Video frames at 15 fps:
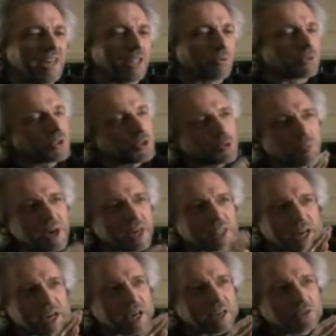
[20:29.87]
And it was this
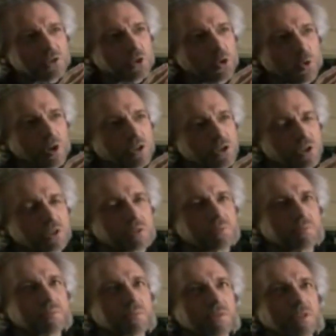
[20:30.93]
man, I asked the
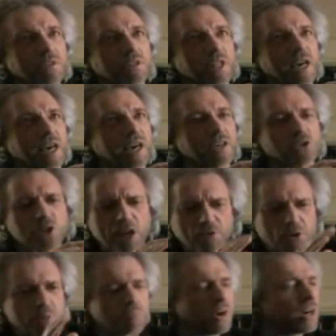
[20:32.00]
question that I asked
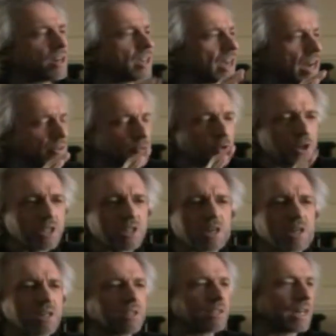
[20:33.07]
every monk, every
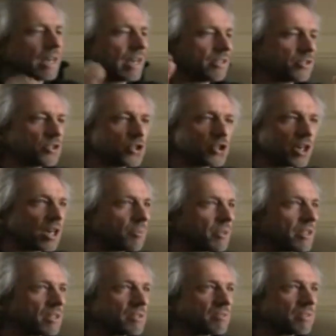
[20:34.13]
nun, I asked the
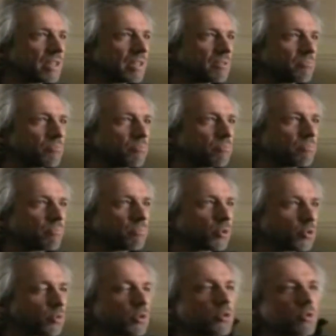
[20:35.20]
shaman in
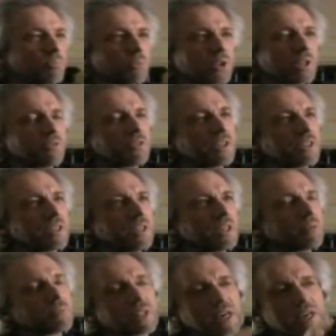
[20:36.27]
Peru and Bolivia,
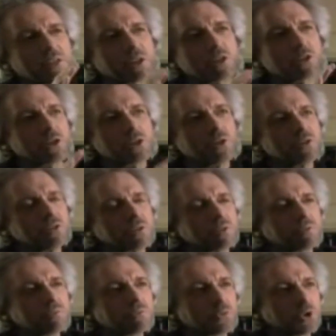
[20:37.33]
but I had the clearest
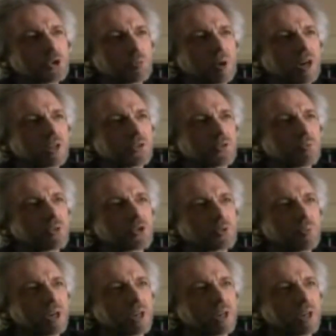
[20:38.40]
response from this